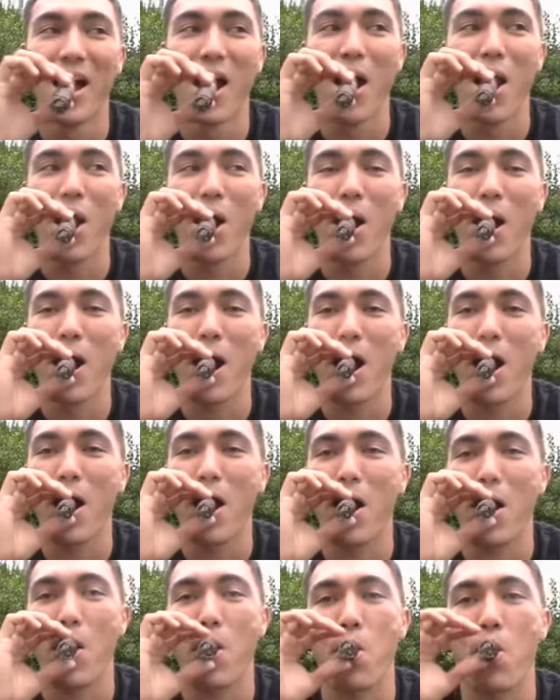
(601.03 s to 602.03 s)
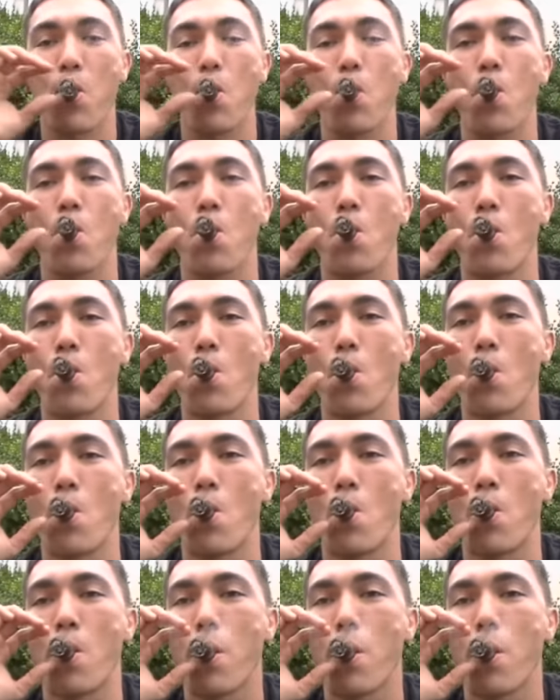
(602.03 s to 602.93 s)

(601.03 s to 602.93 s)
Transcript: (no one is talking)